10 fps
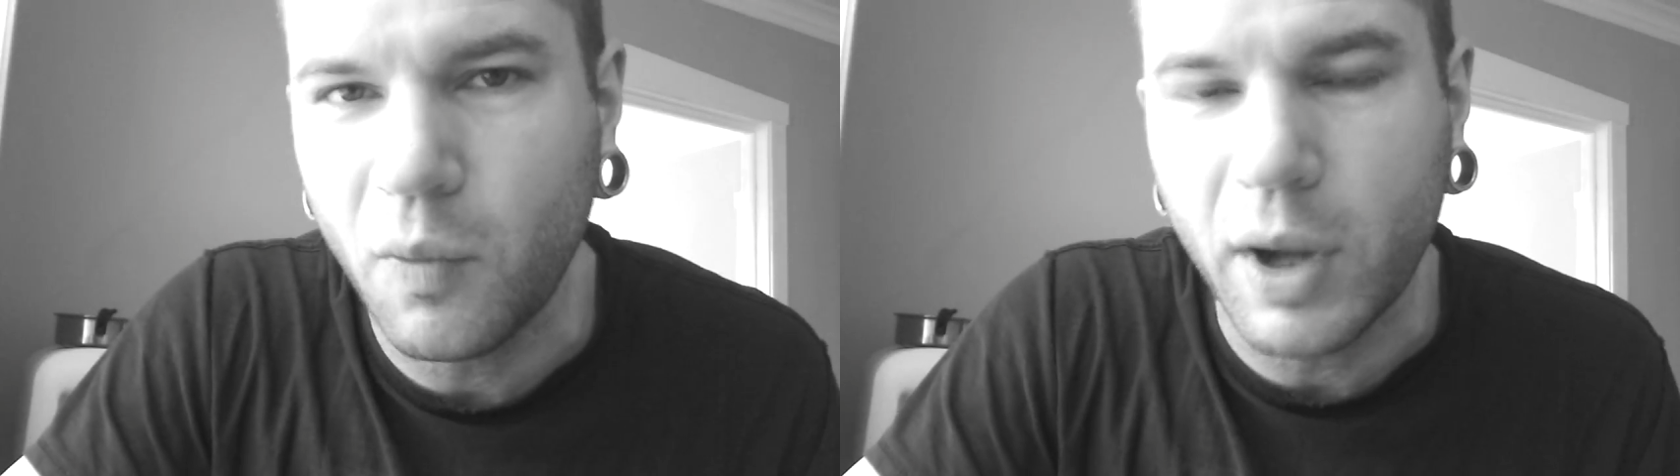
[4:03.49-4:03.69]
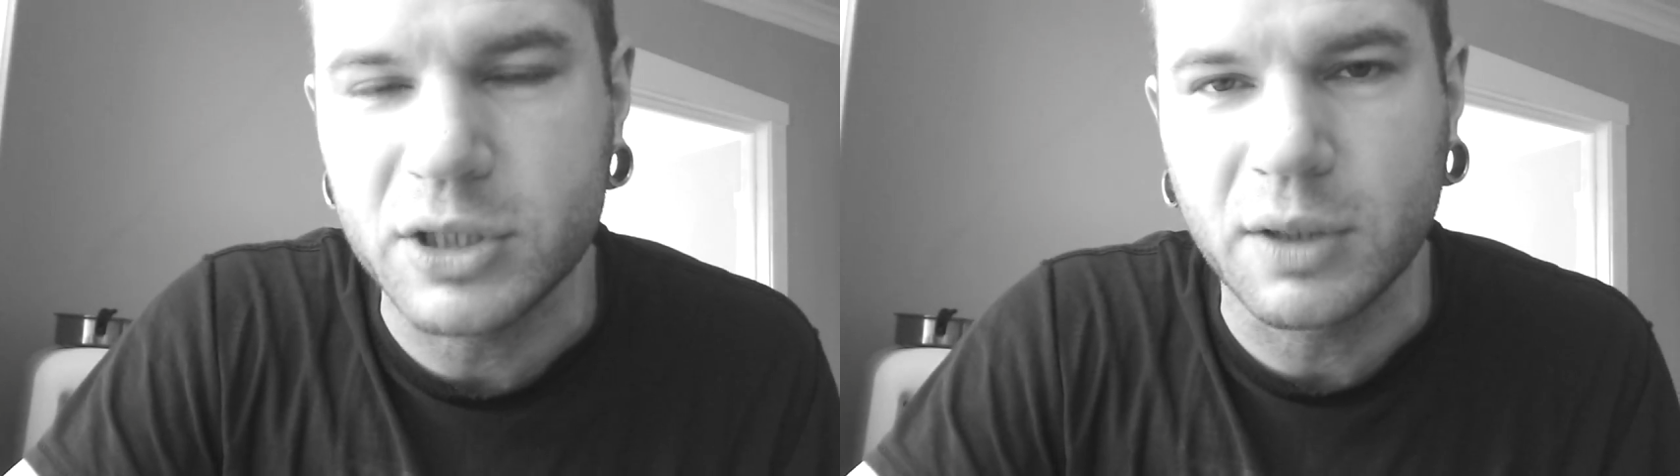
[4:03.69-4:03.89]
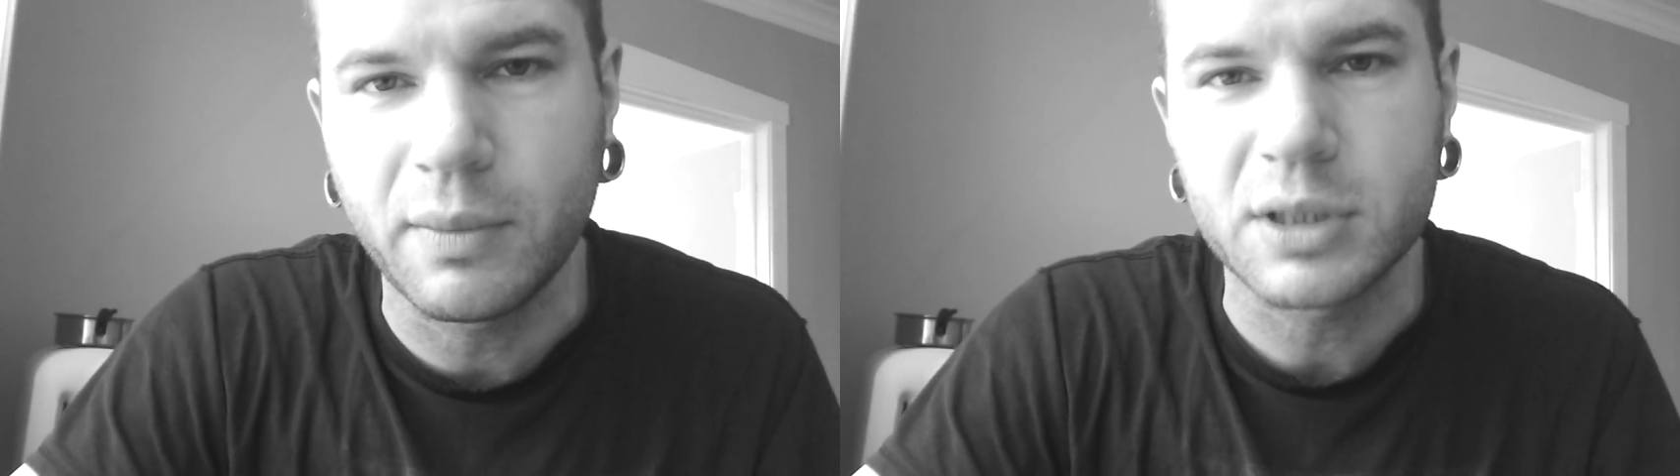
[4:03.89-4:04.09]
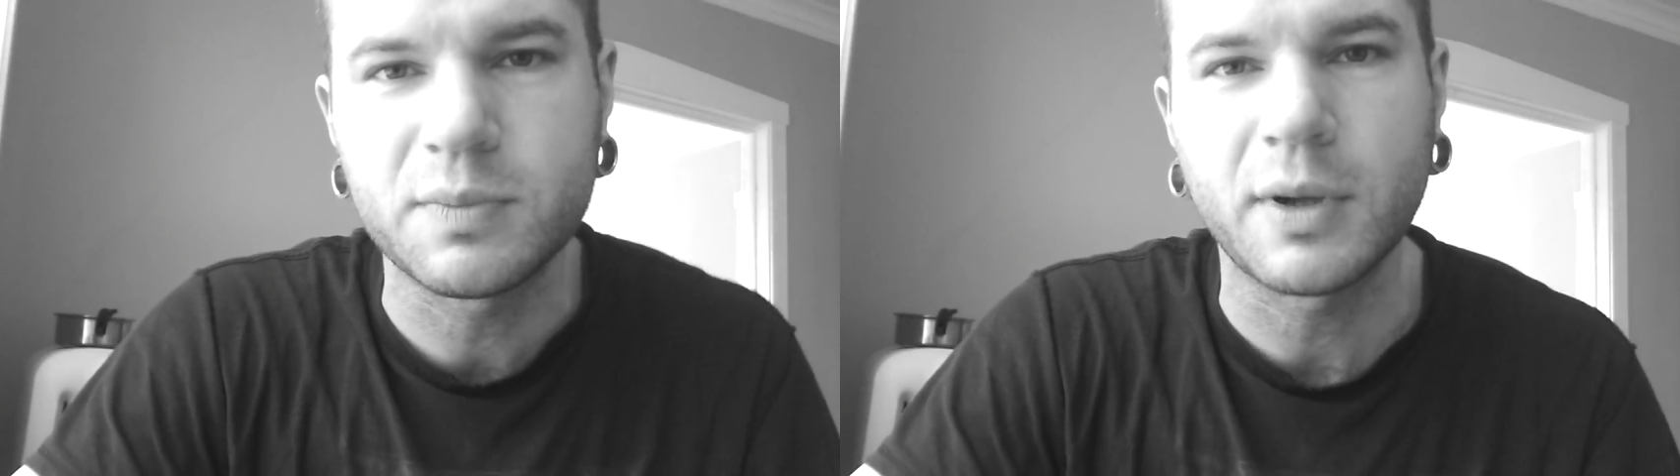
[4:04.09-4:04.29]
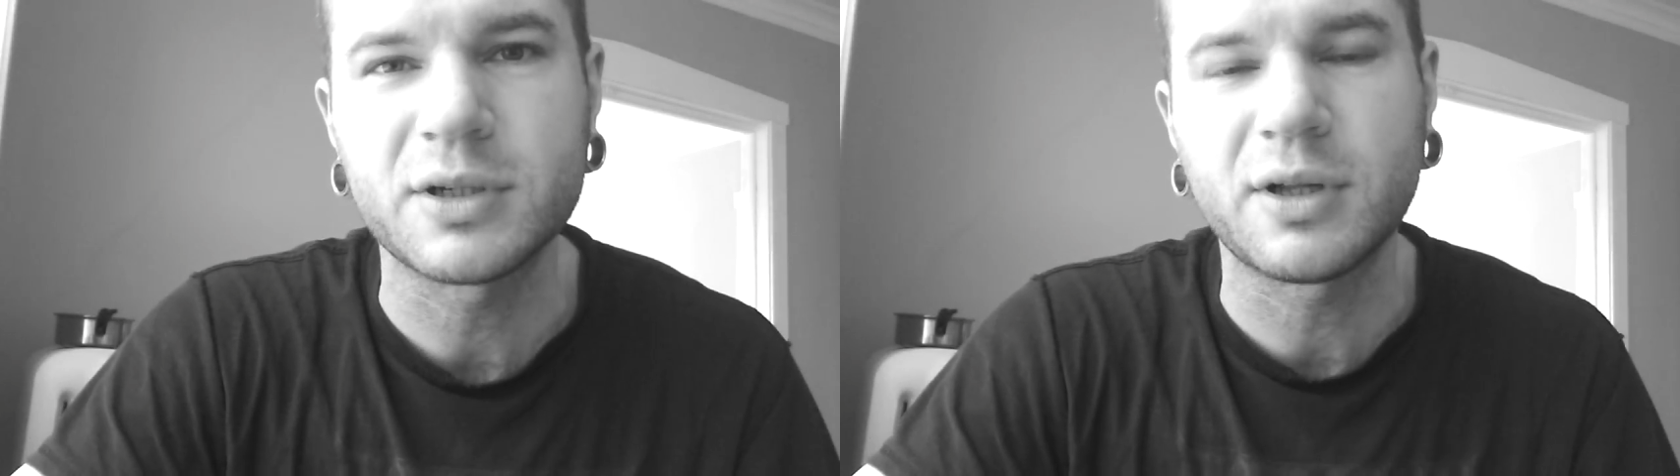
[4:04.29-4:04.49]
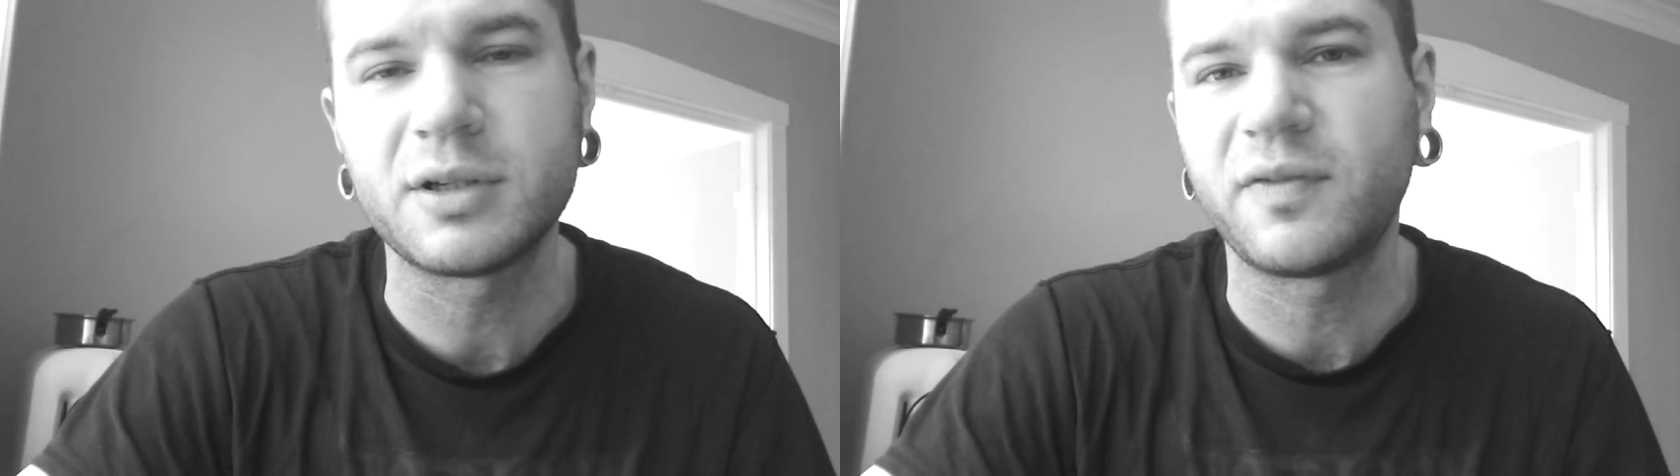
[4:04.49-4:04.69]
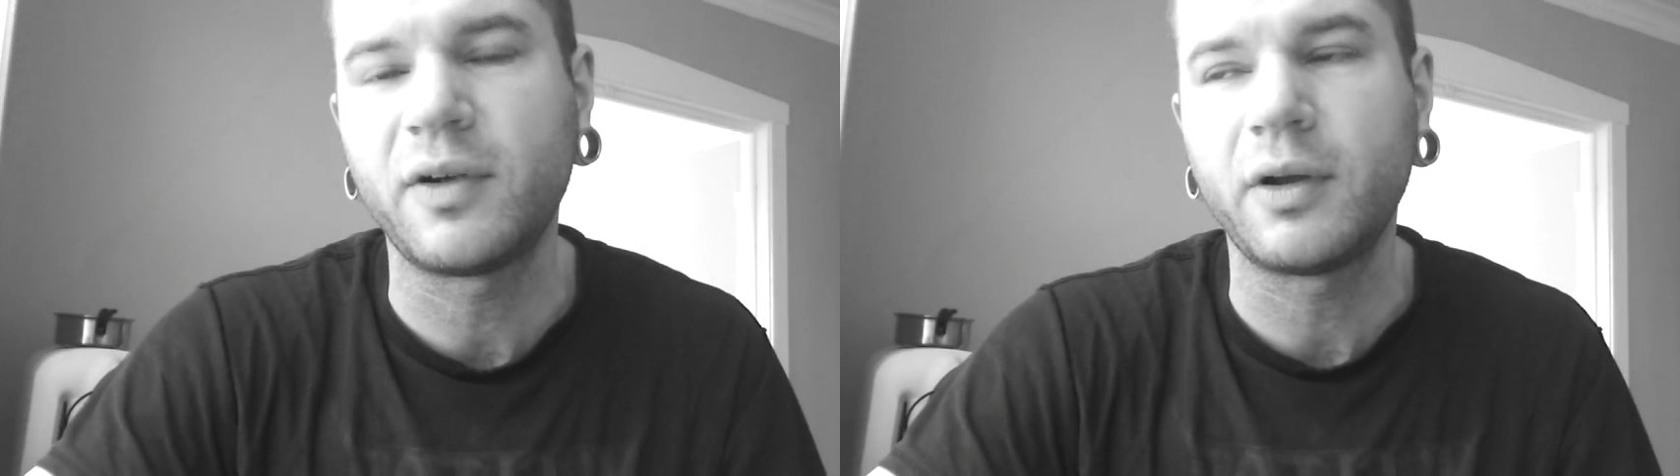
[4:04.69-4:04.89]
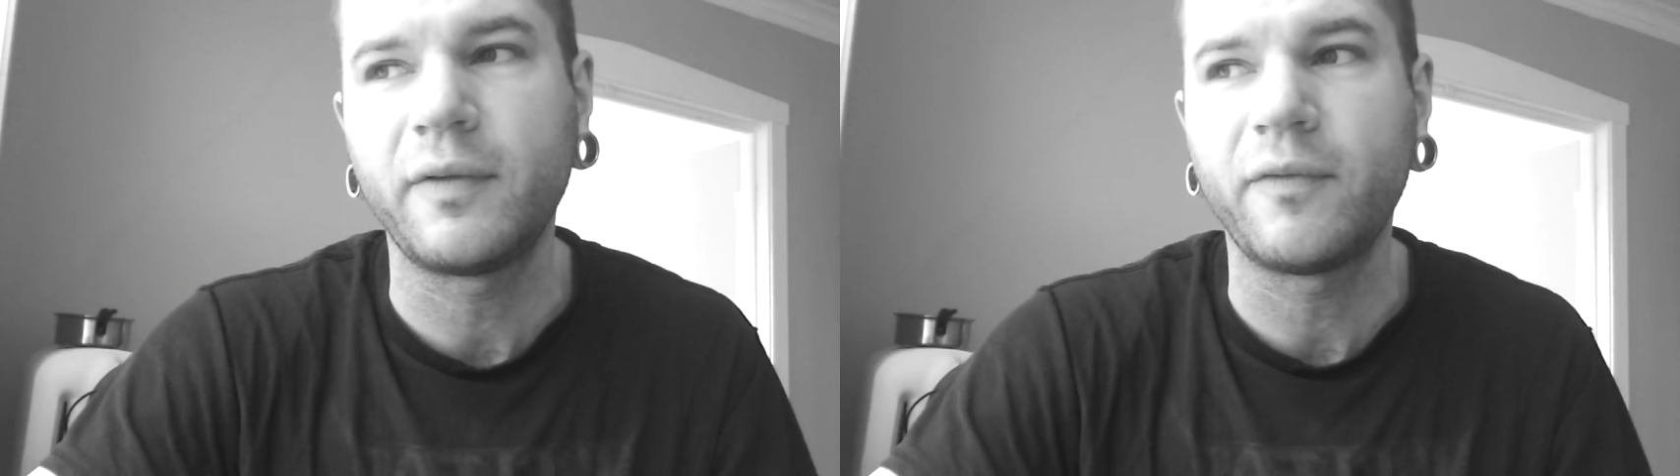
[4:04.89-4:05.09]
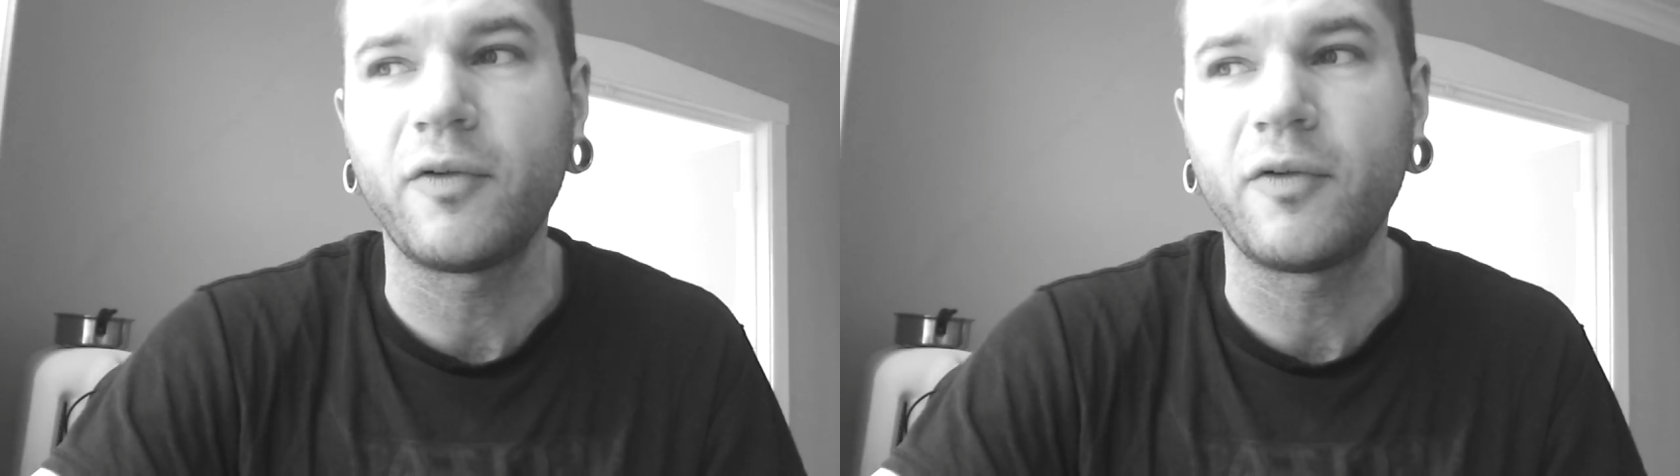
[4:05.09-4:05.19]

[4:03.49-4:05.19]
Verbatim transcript: watching mixed martial arts for,